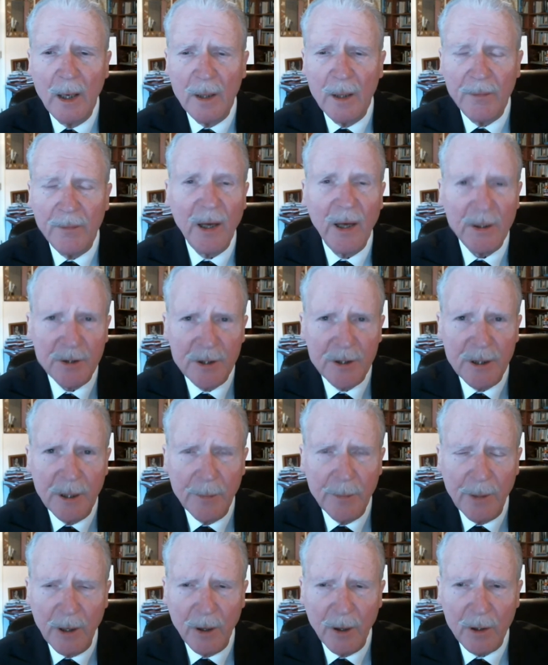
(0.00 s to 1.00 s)
thus the
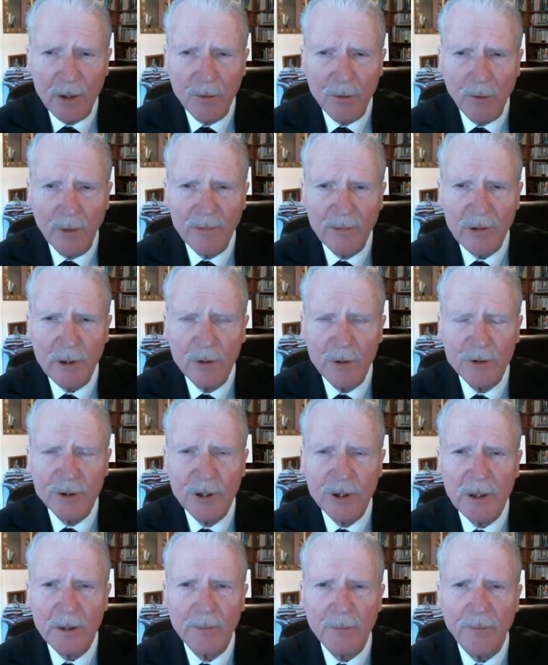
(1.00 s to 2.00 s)
American
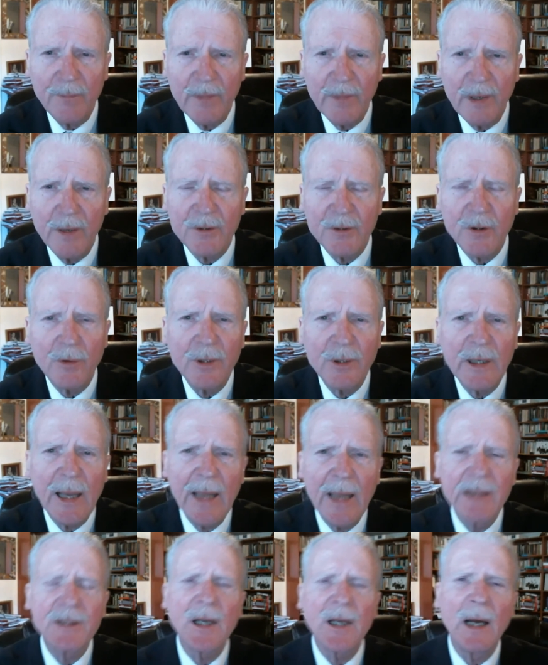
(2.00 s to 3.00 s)
Revolution. So the
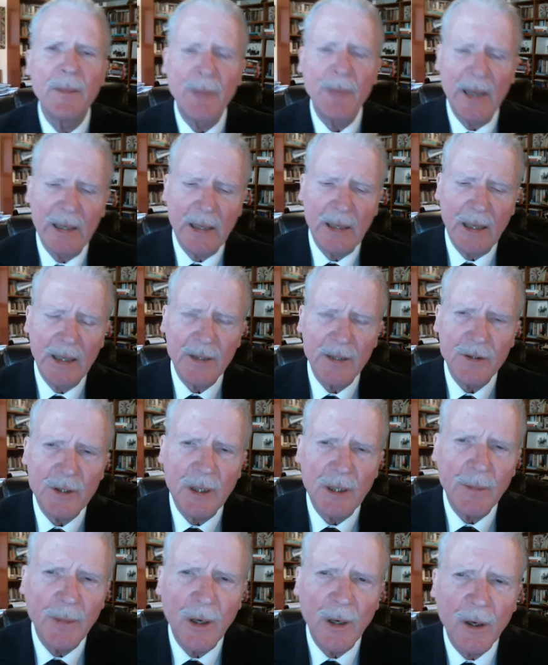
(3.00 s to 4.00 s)
case I make is
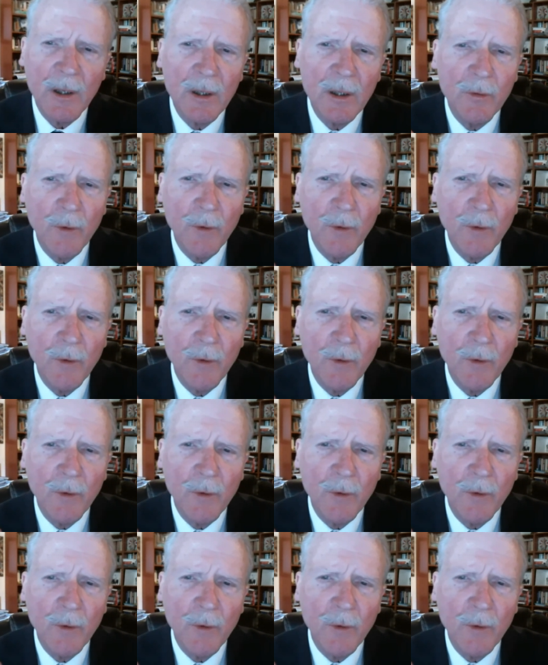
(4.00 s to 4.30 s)
the American